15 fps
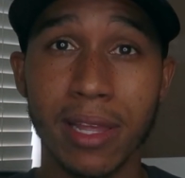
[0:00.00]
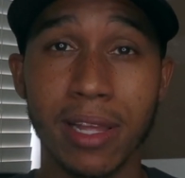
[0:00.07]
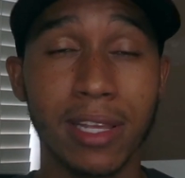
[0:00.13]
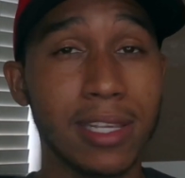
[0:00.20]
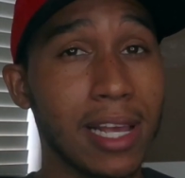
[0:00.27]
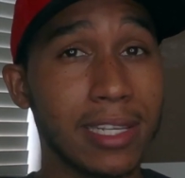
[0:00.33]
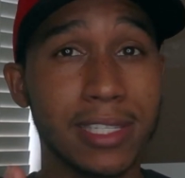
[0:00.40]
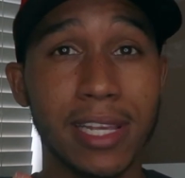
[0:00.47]

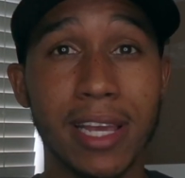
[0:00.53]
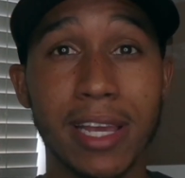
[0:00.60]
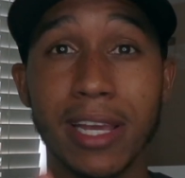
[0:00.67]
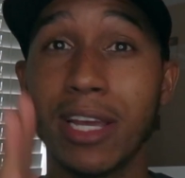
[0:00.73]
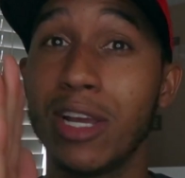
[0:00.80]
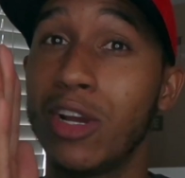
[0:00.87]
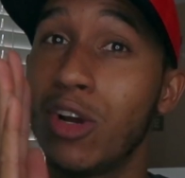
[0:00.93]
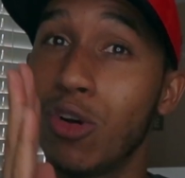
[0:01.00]
because I said
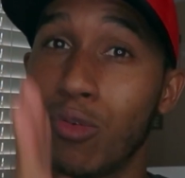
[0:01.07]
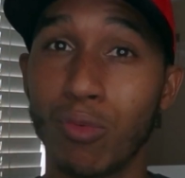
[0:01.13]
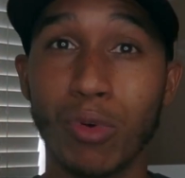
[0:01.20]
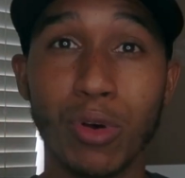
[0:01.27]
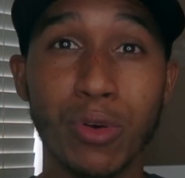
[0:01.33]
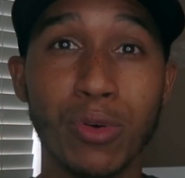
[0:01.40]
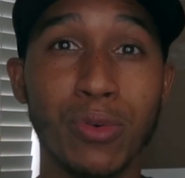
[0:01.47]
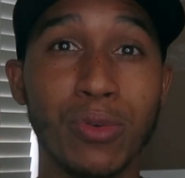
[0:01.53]

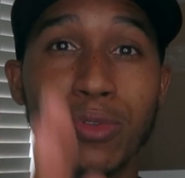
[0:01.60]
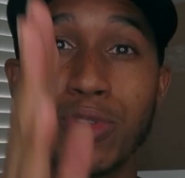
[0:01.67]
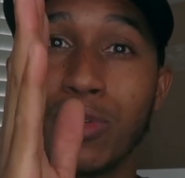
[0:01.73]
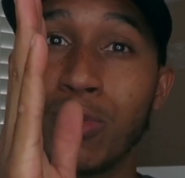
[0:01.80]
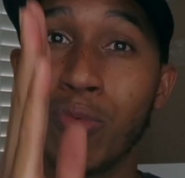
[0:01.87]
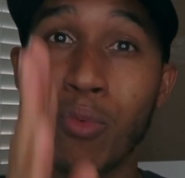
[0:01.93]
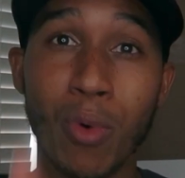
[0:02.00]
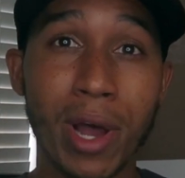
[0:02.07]
road to
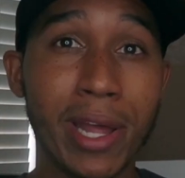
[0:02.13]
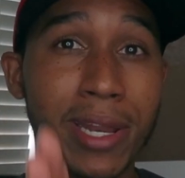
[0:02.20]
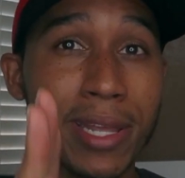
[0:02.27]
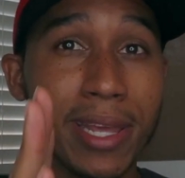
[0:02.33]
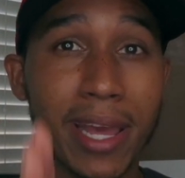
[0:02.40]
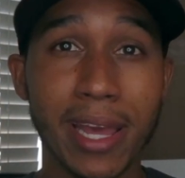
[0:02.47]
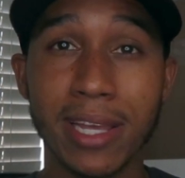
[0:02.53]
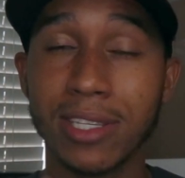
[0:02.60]

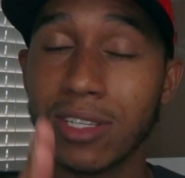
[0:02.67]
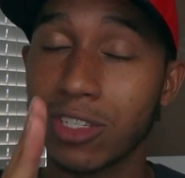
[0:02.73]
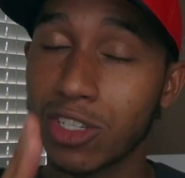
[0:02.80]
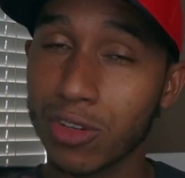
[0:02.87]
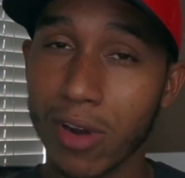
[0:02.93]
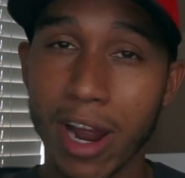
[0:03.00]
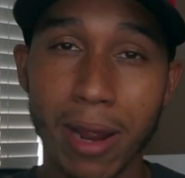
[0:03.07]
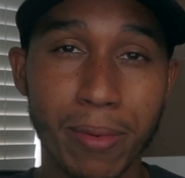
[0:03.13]
1K
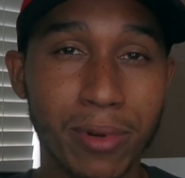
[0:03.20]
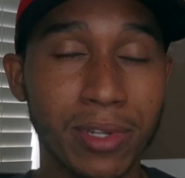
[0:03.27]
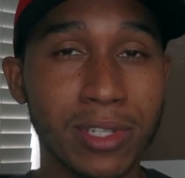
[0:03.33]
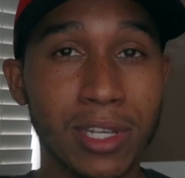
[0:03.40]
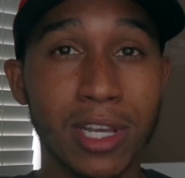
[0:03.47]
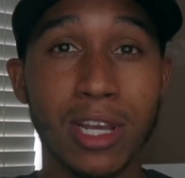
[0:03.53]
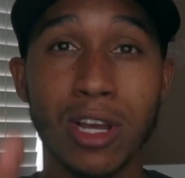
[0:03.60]
subscribers.